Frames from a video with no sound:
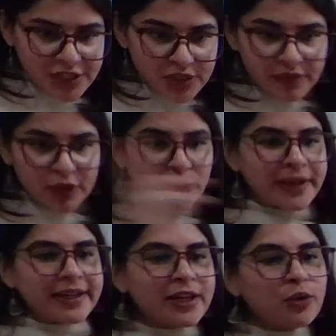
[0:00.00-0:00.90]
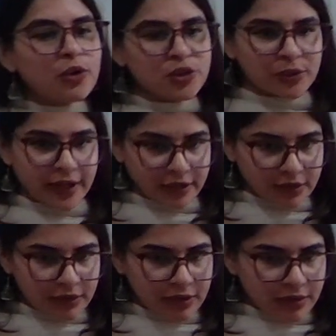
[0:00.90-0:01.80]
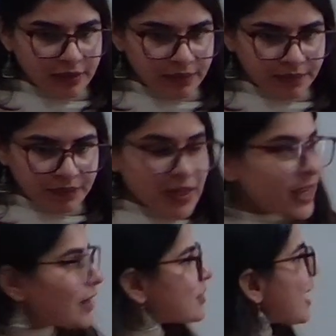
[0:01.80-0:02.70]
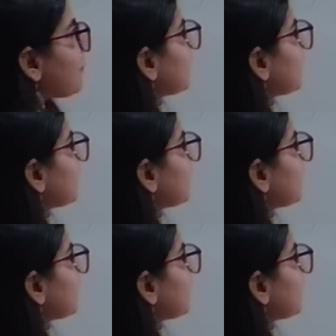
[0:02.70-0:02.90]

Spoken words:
will quickly go to that. If something